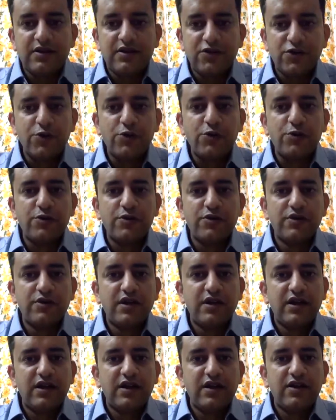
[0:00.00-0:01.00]
to
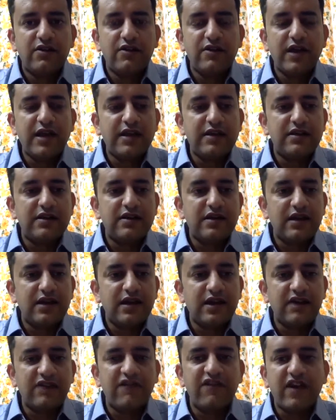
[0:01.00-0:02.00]
create
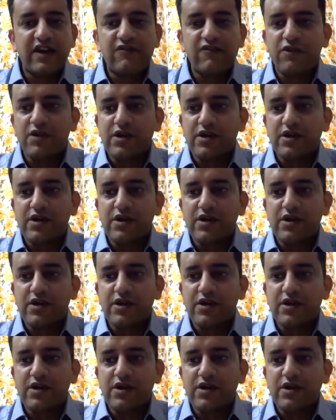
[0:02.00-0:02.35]
an effect for